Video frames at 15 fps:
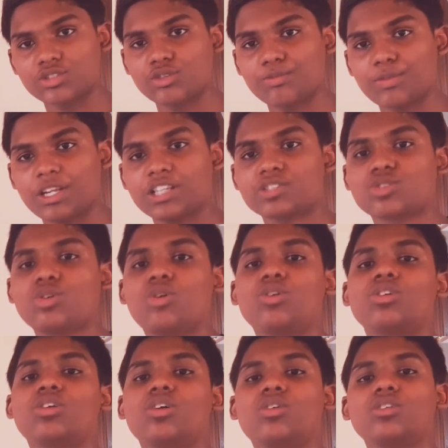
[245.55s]
So please
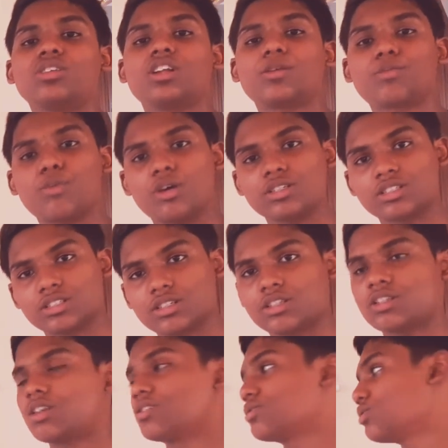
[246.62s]
note down that processes
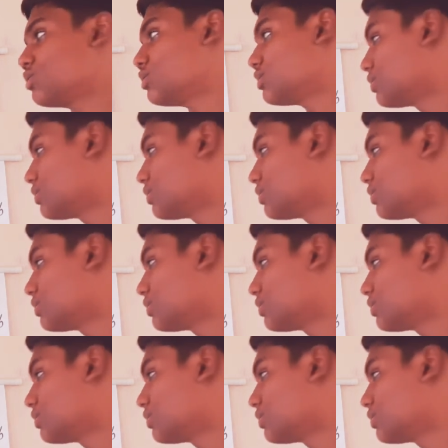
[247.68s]
also.